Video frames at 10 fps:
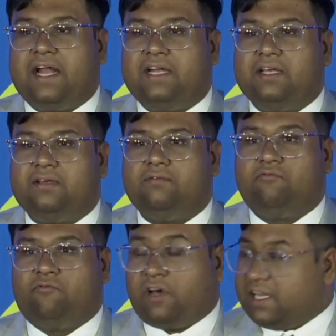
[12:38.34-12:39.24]
And
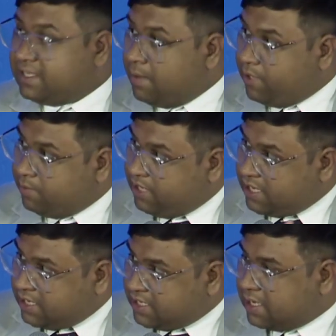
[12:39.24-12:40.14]
for example,
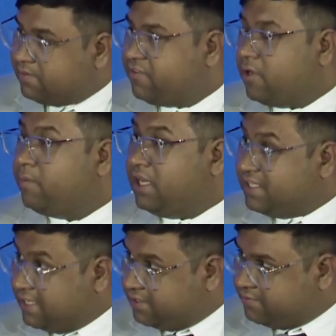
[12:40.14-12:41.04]
Milena comes from
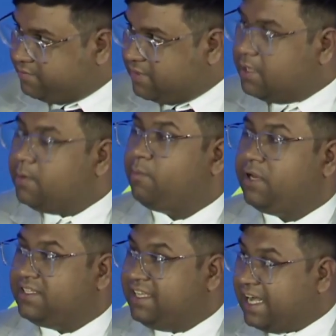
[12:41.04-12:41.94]
Brazil.
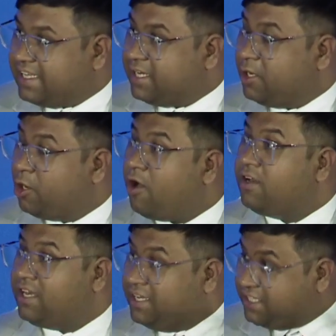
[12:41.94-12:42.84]
Brazil has a
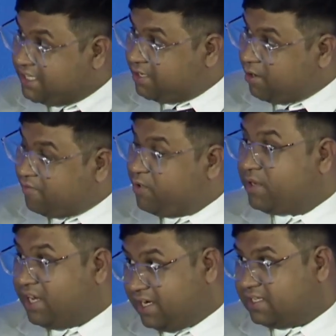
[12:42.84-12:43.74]
long tradition of
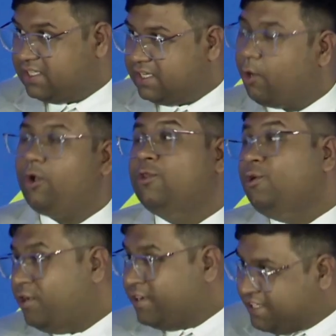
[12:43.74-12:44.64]
nuclear energy.
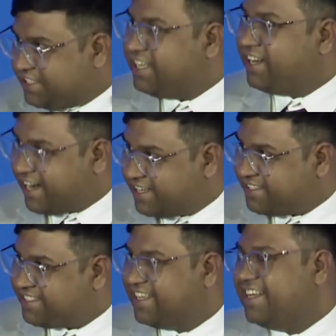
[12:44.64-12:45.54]
Although not Russian
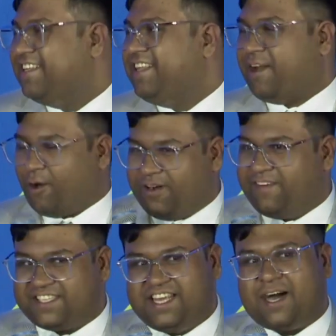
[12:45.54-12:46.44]
reactors, they are all
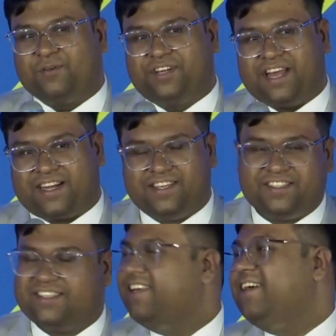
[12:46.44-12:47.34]
Westinghouse
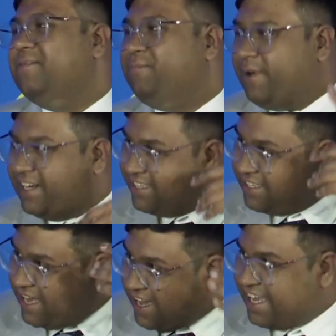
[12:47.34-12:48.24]
reactors.
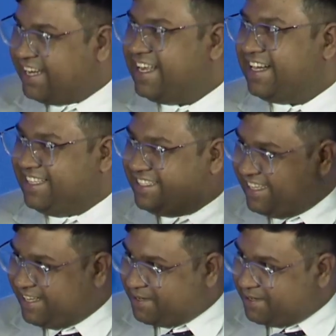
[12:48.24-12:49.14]
But again, it
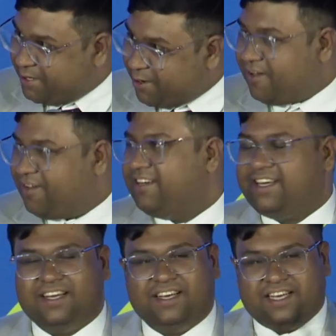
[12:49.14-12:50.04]
is a
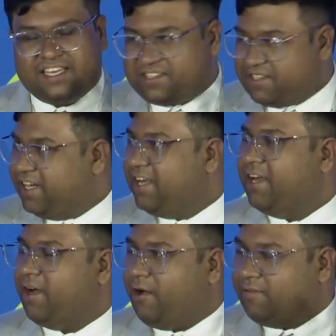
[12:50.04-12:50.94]
long
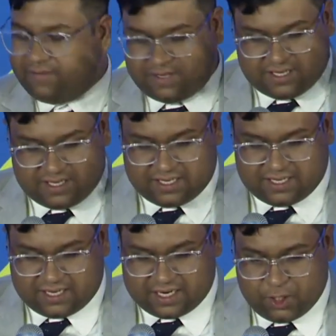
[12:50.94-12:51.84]
history of
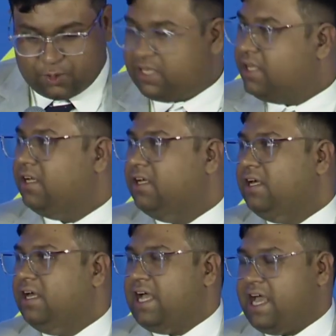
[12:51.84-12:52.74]
nuclear
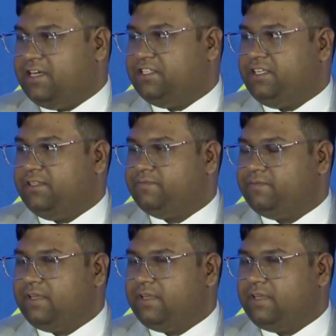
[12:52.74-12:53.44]
energy.